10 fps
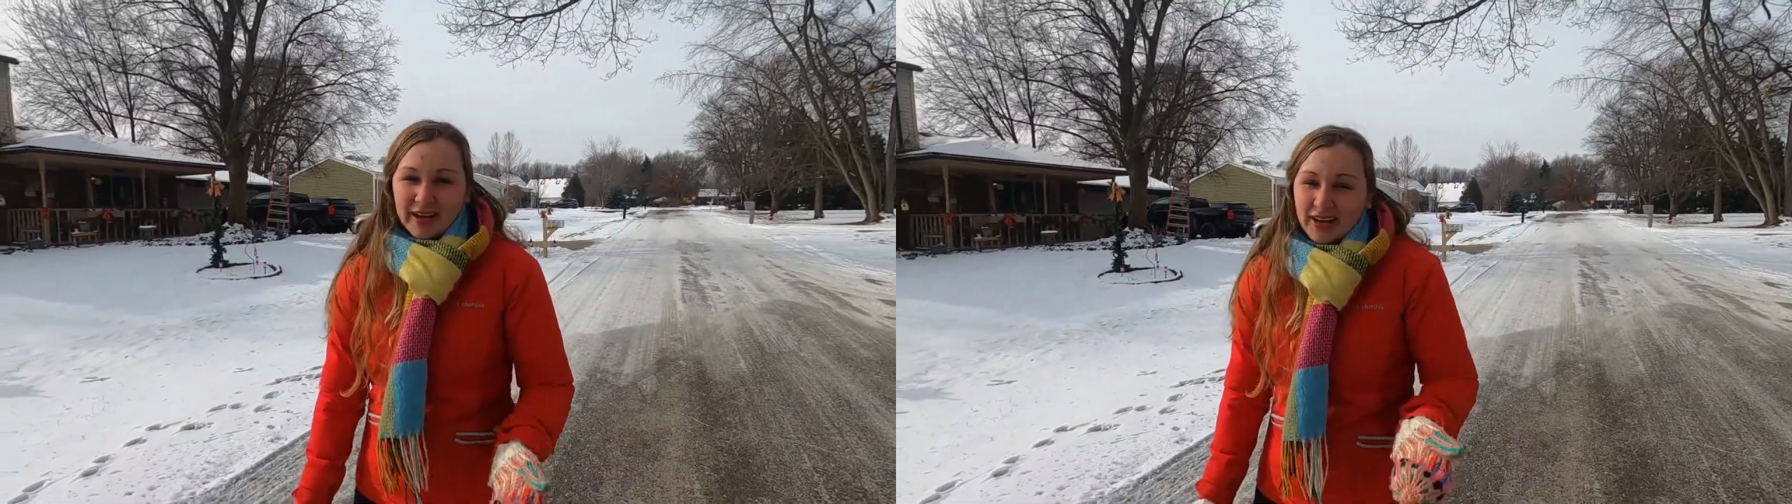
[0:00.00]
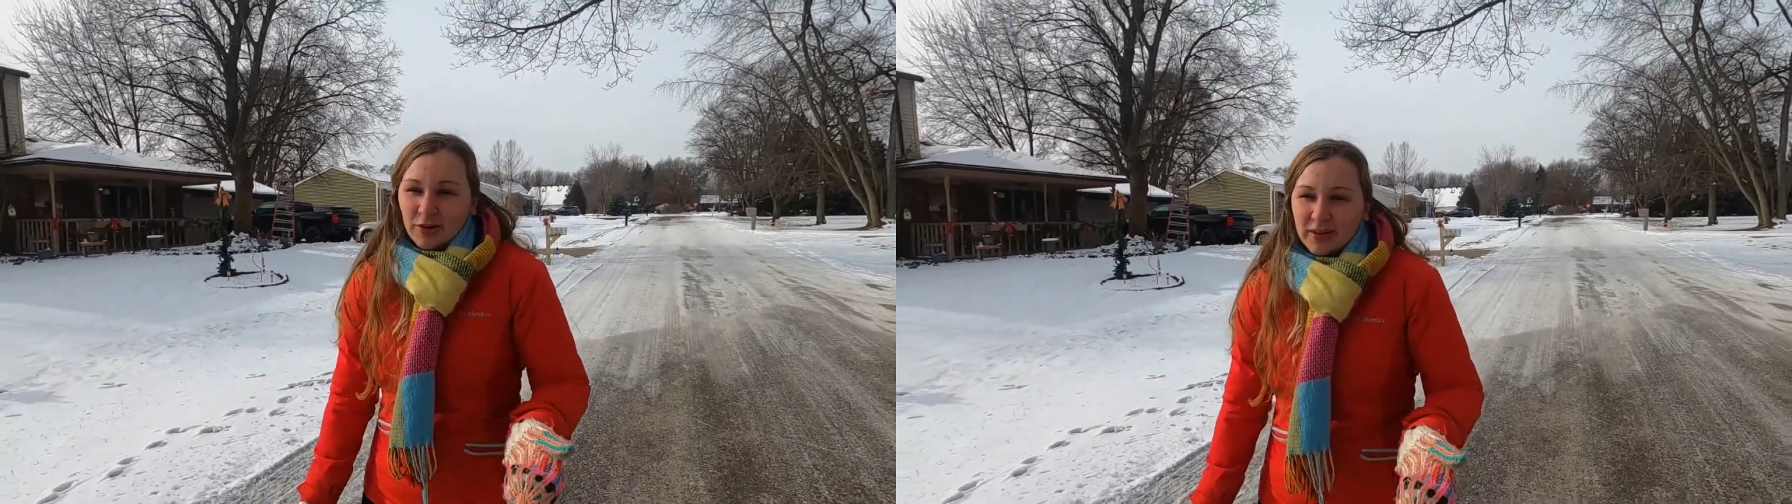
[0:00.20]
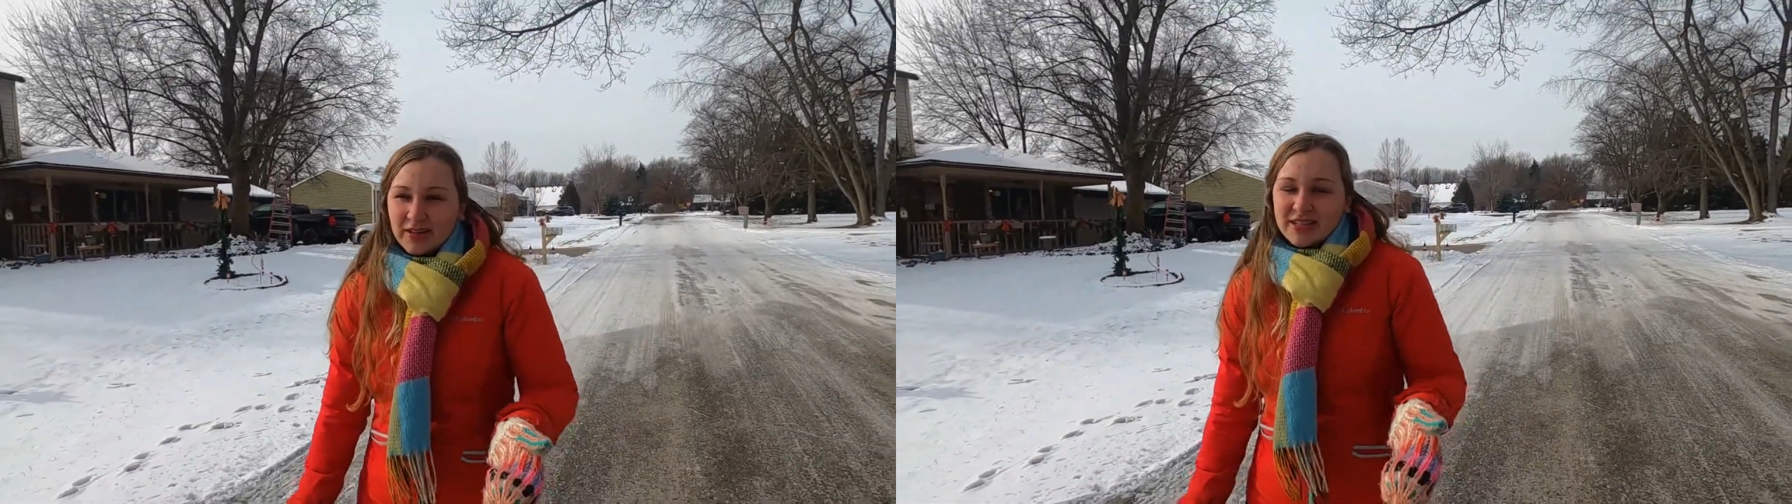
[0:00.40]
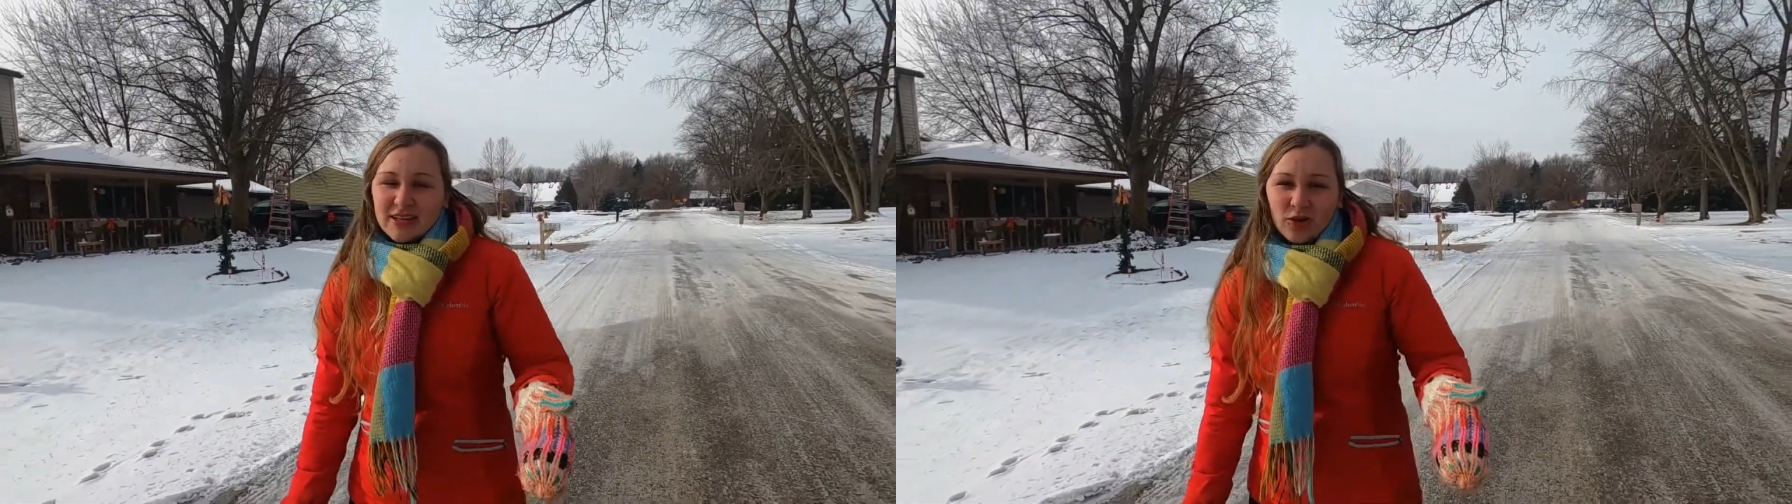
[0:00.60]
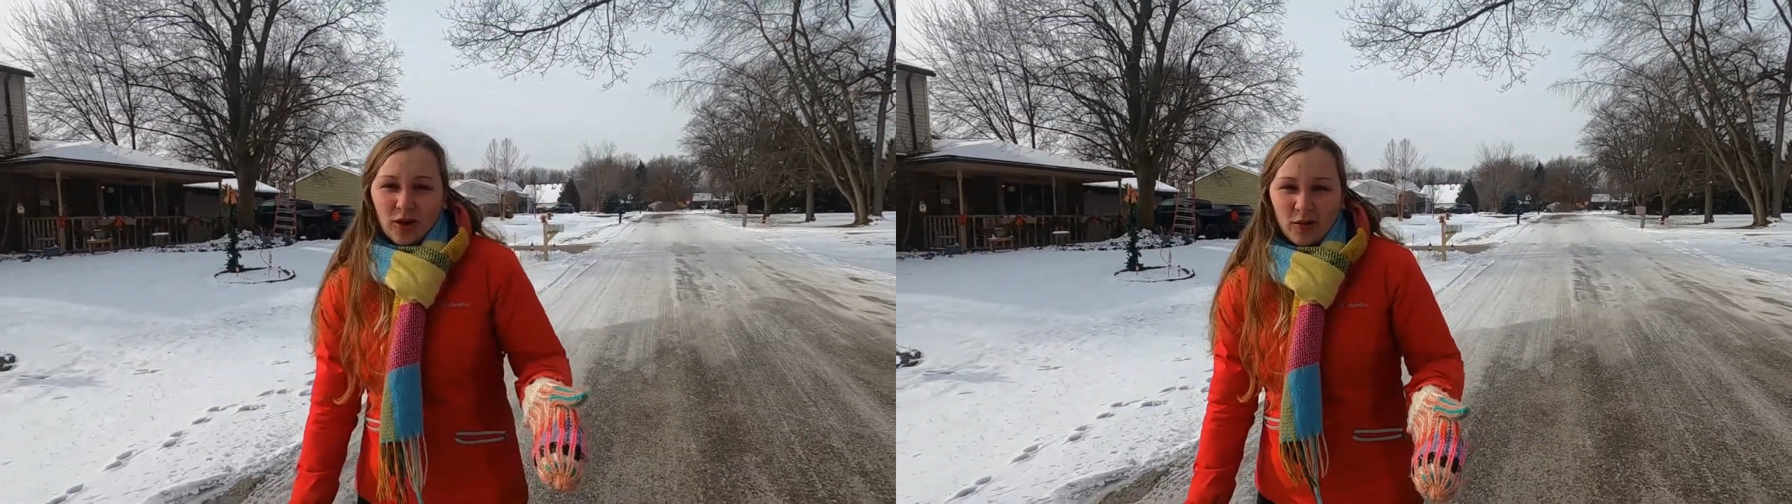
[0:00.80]
Here we can
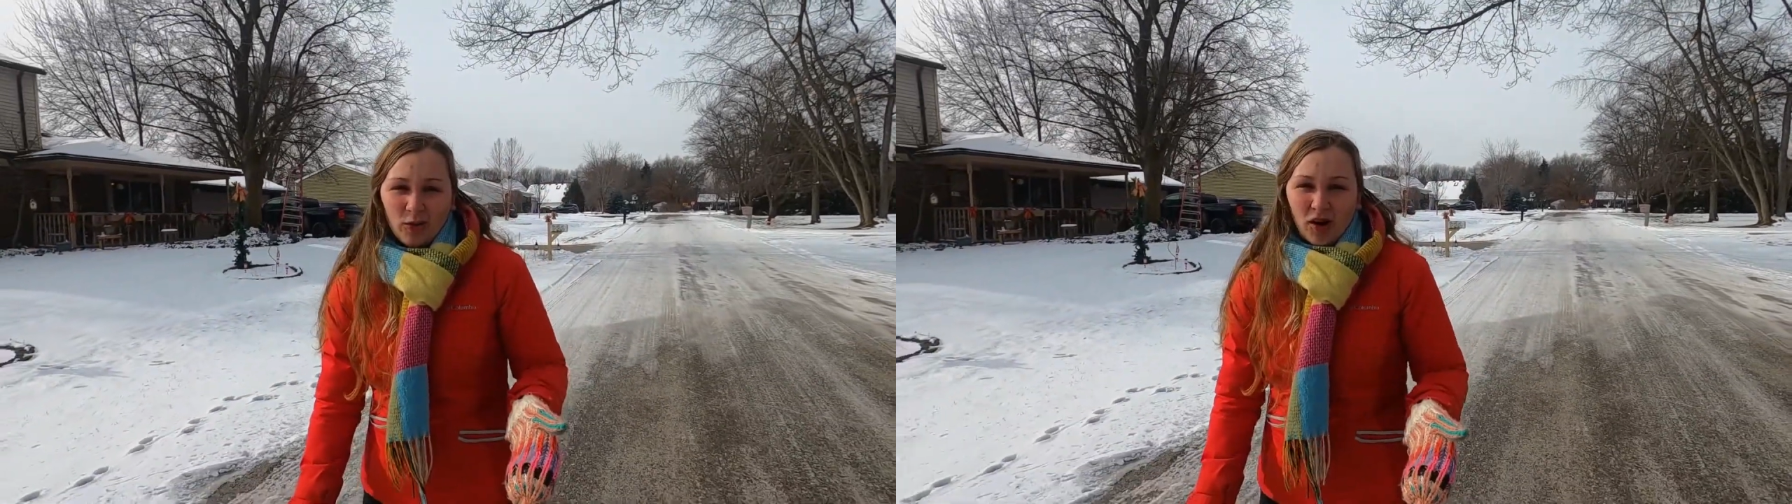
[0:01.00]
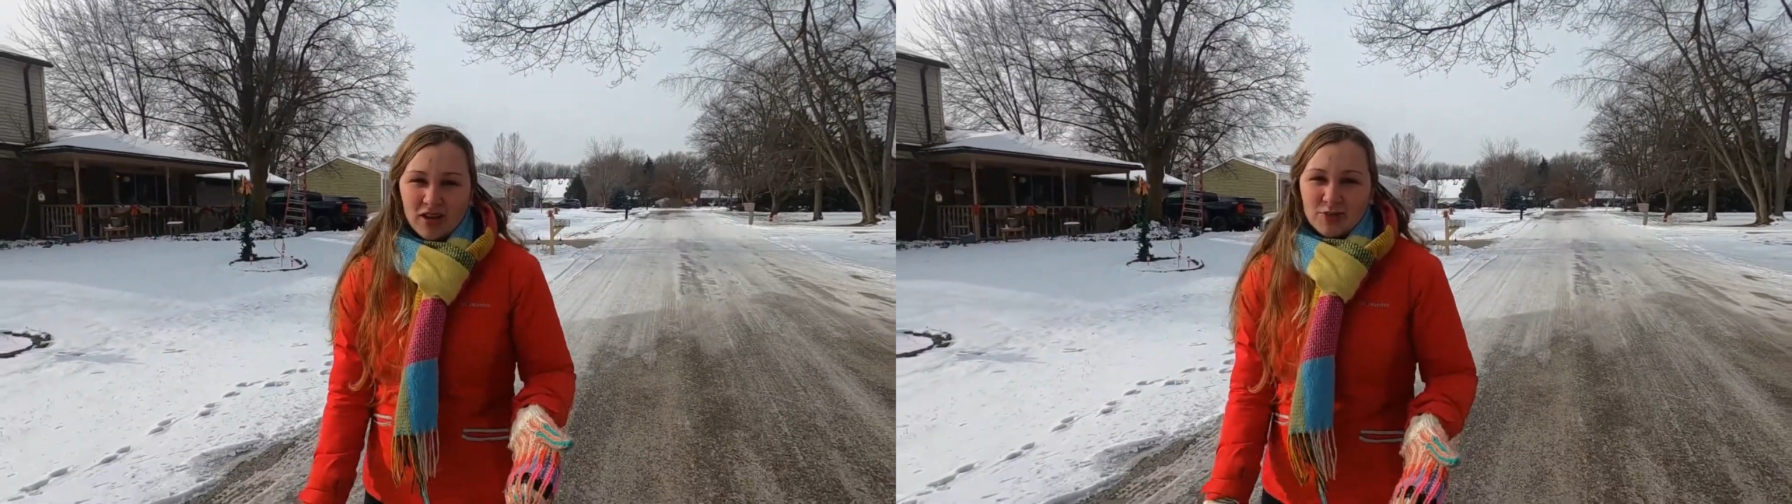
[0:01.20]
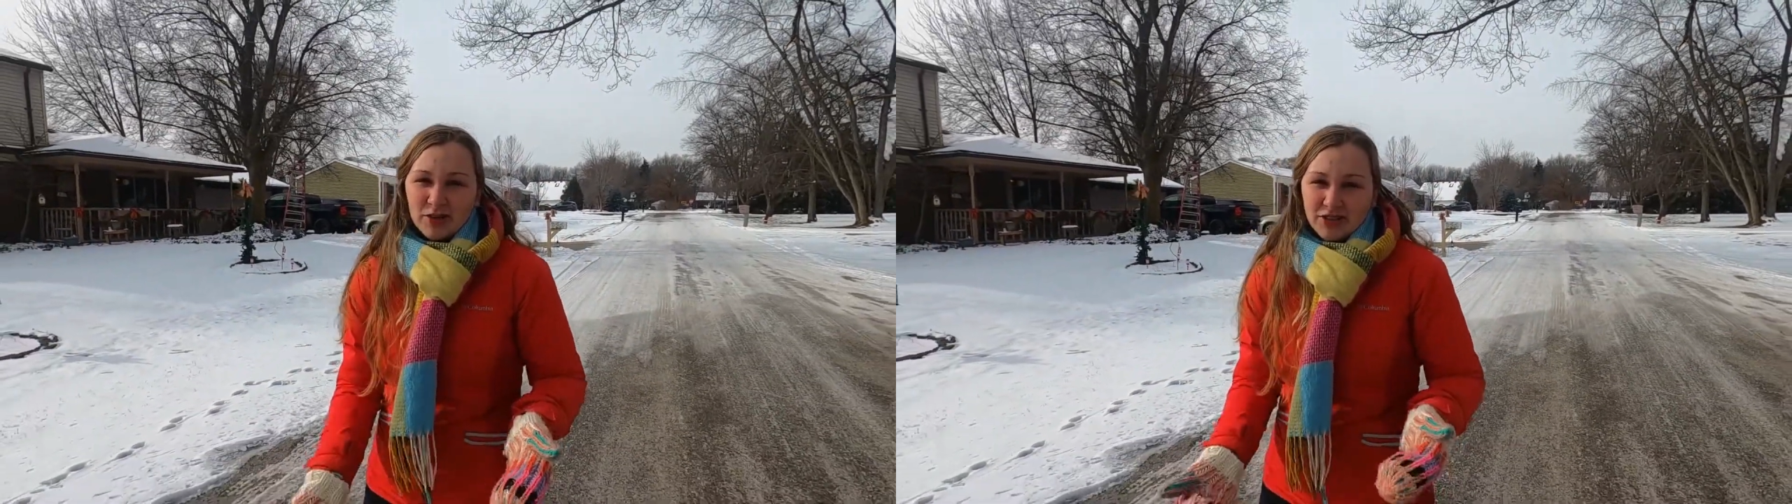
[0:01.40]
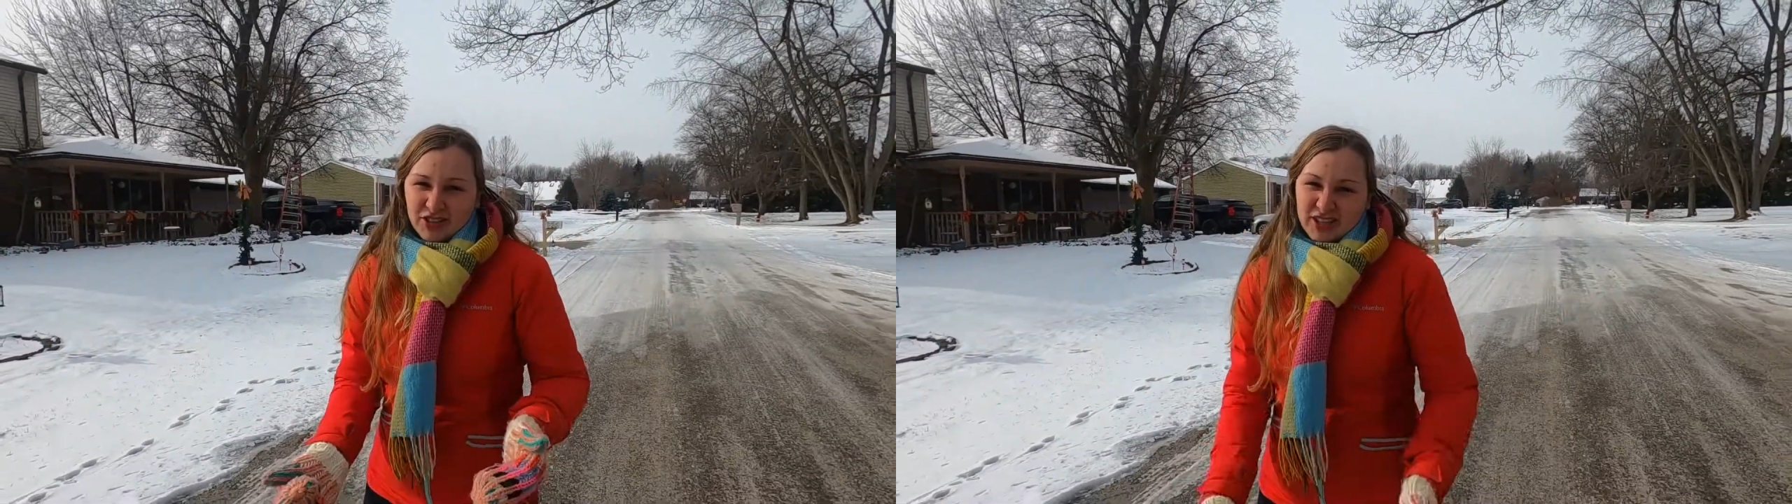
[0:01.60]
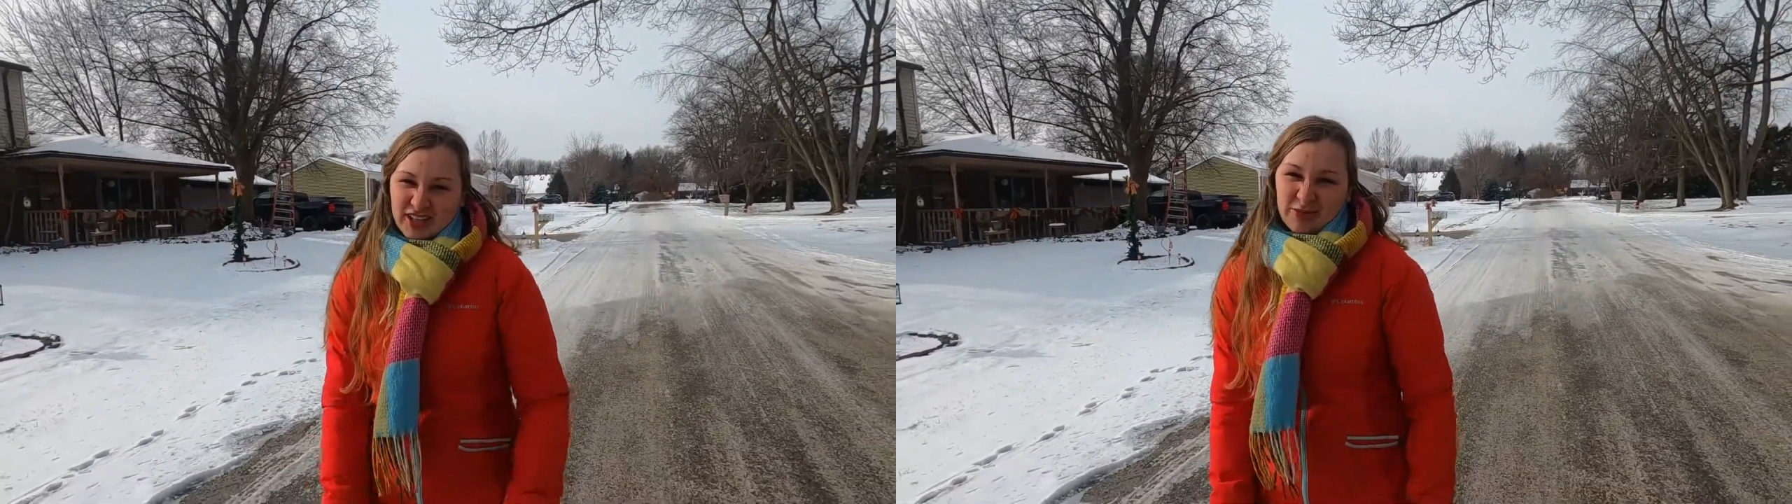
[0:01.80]
still go on walks, but it
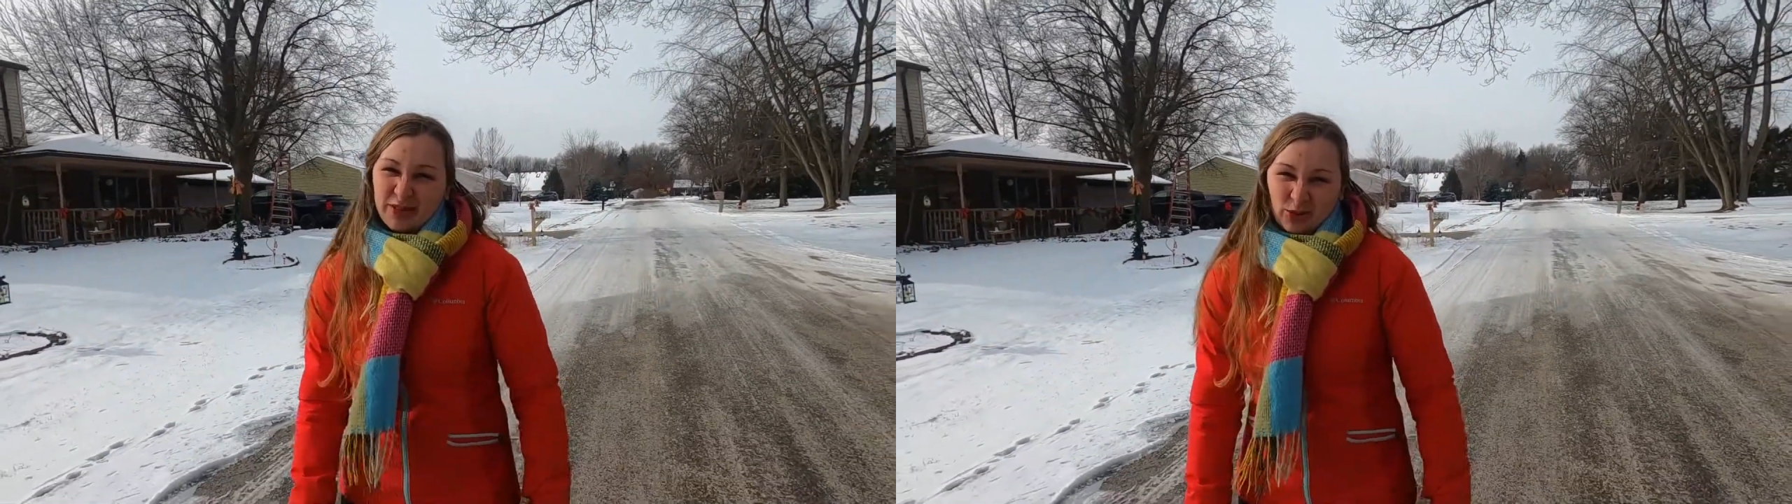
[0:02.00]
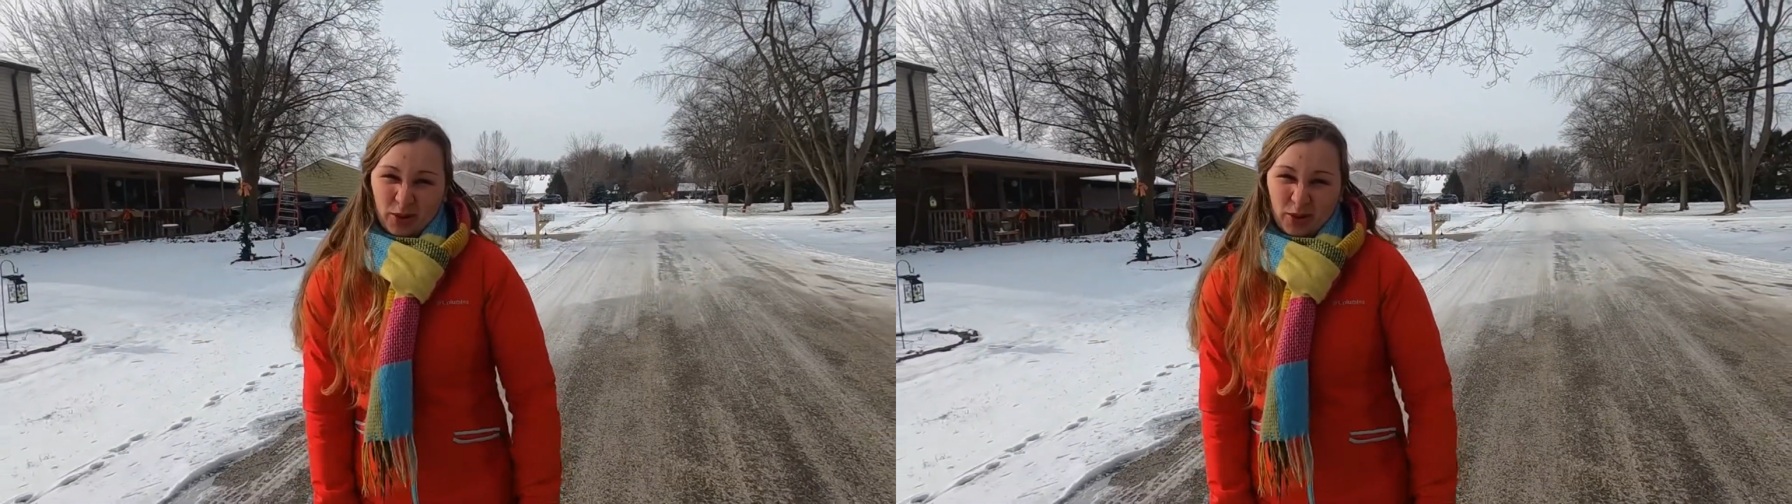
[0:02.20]
just doesn't feel